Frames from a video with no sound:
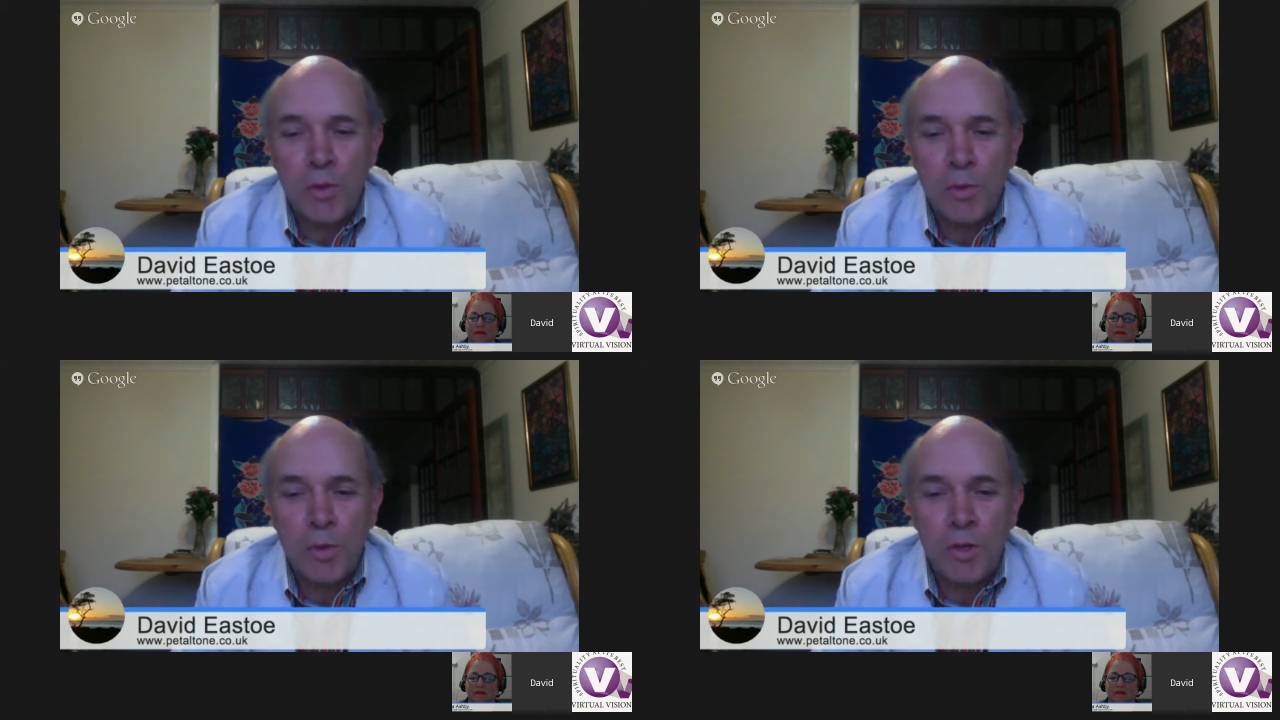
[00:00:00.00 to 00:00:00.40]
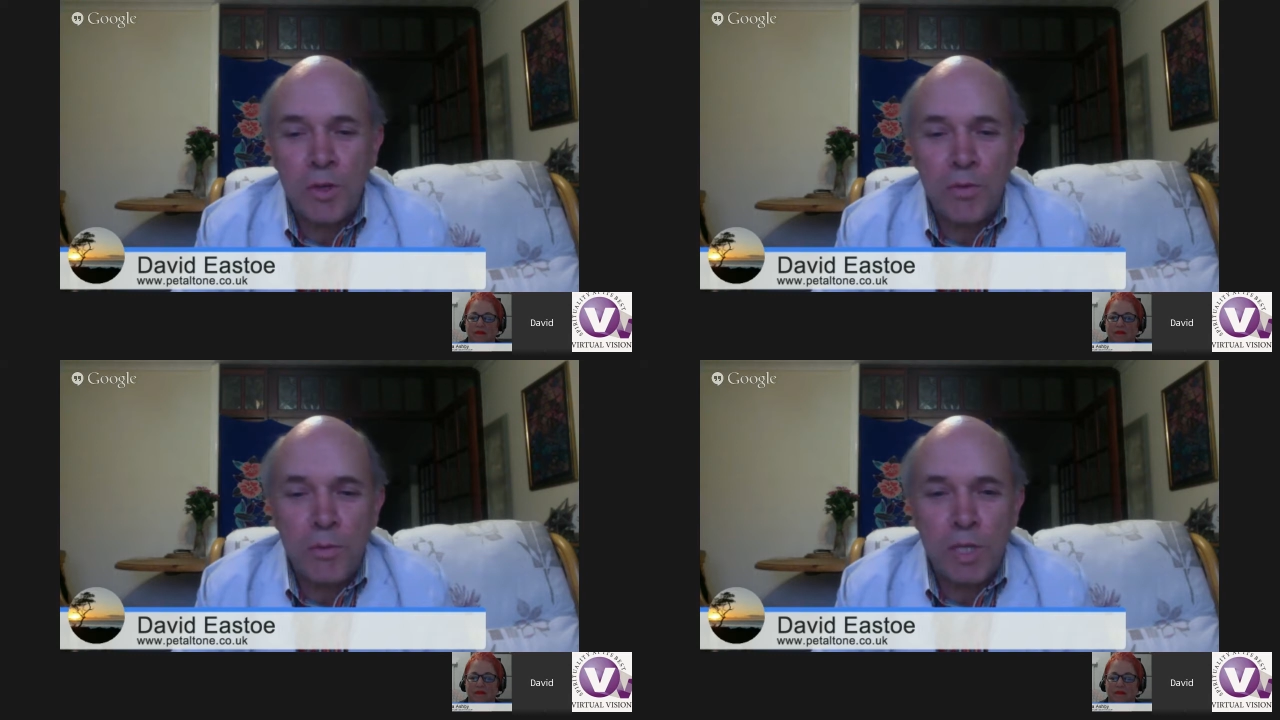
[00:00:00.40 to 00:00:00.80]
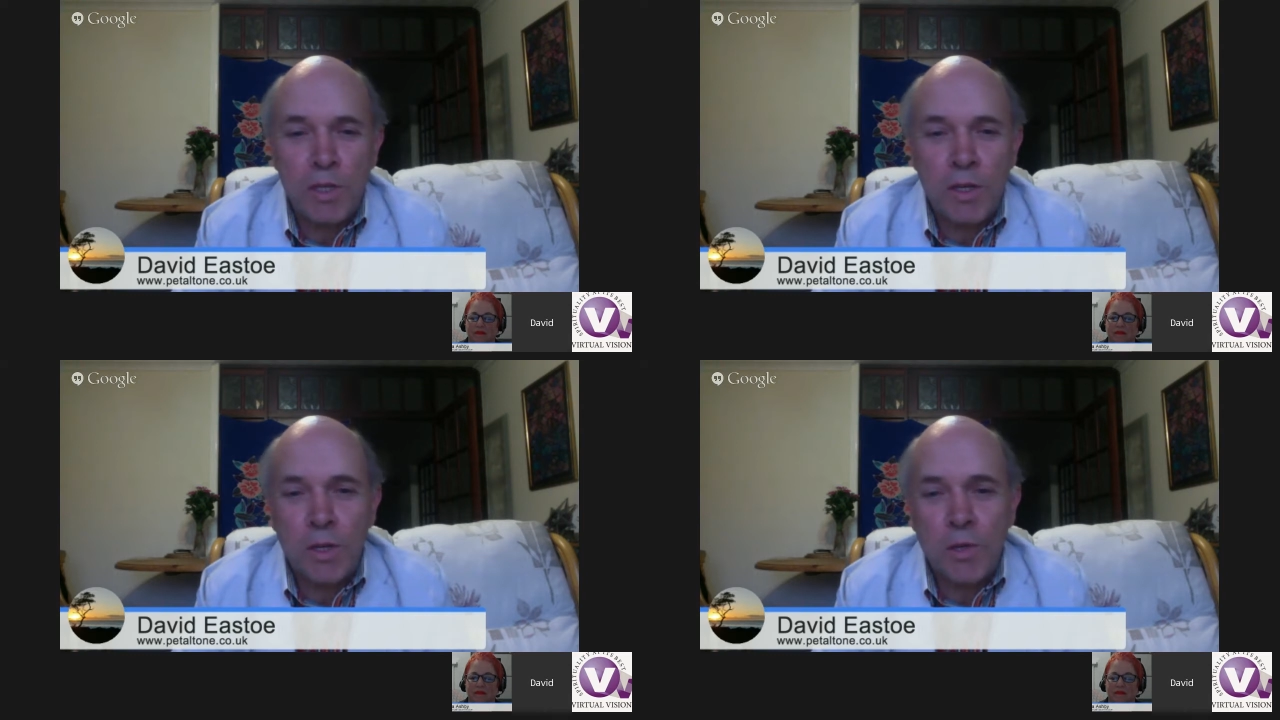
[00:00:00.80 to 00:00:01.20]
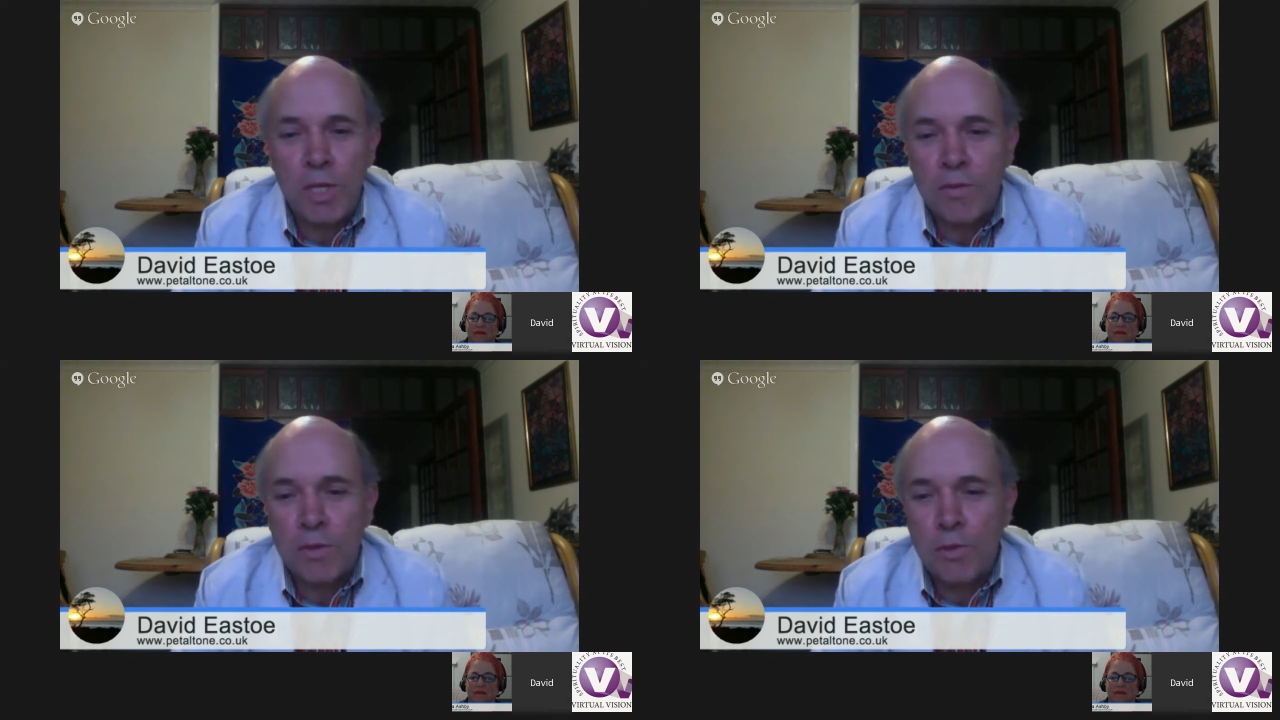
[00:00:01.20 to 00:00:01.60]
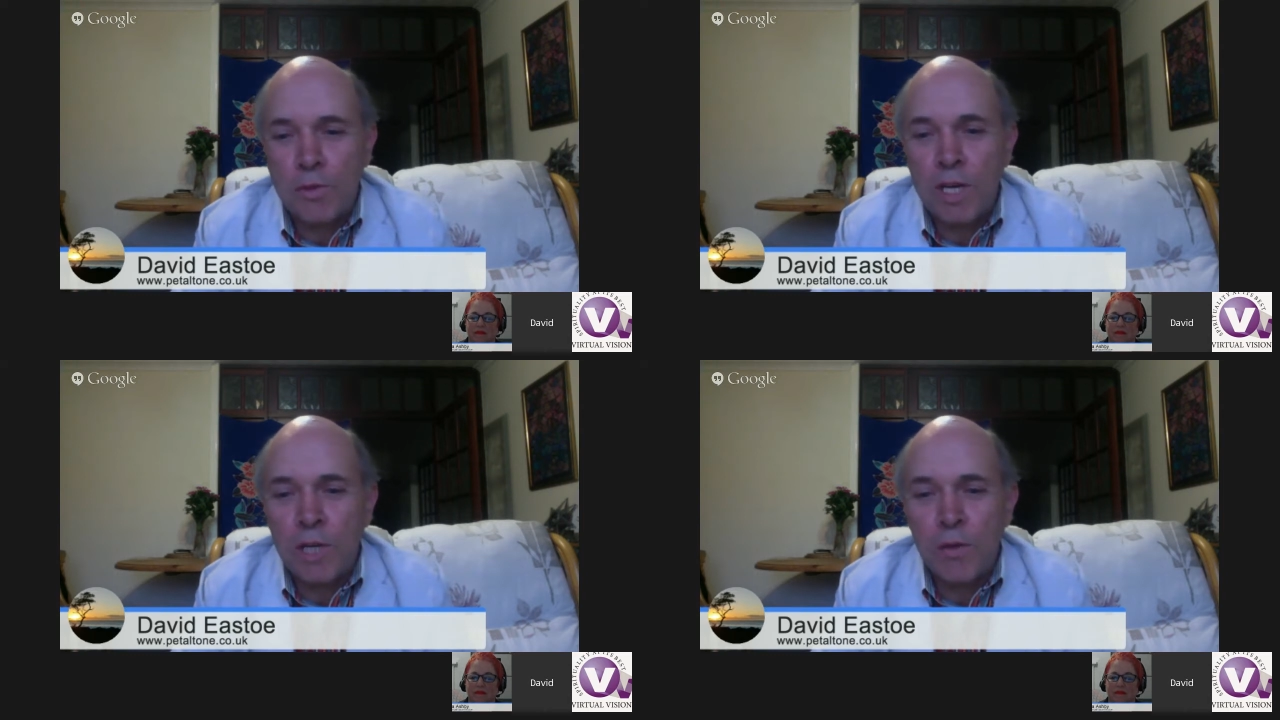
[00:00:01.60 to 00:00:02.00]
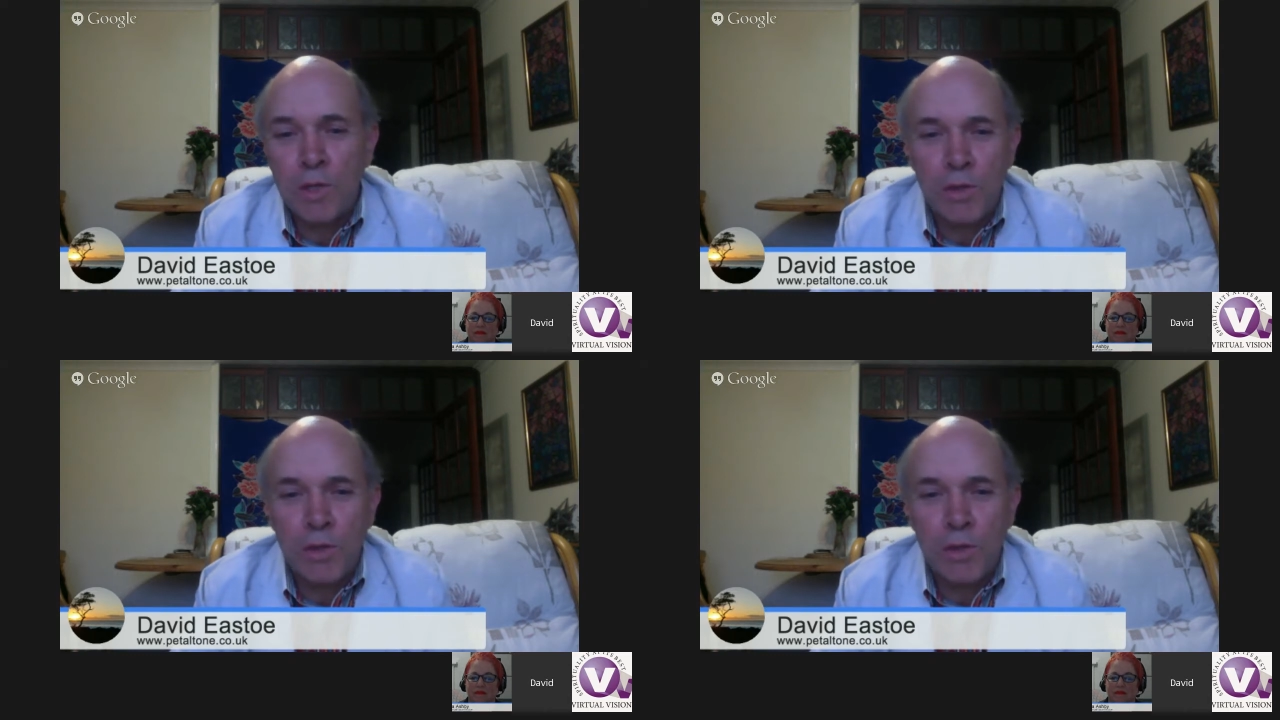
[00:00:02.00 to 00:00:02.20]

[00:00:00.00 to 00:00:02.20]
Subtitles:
would often mean I would have to move out.